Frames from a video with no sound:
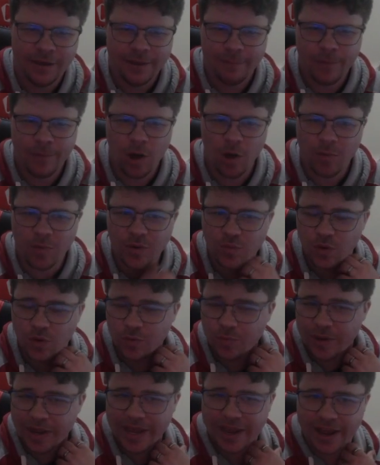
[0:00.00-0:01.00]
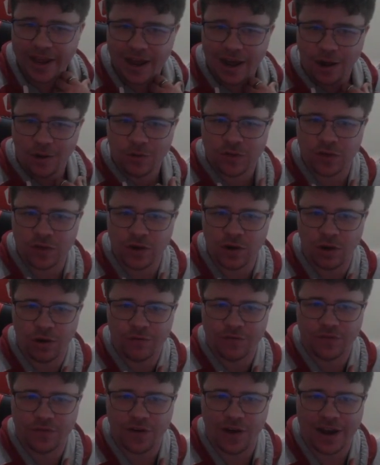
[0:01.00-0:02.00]
Melbourne will play Carlton on
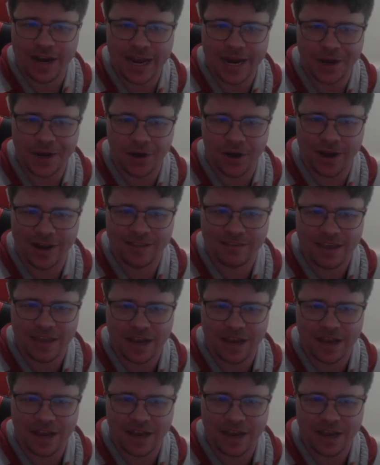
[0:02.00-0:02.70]
Friday night,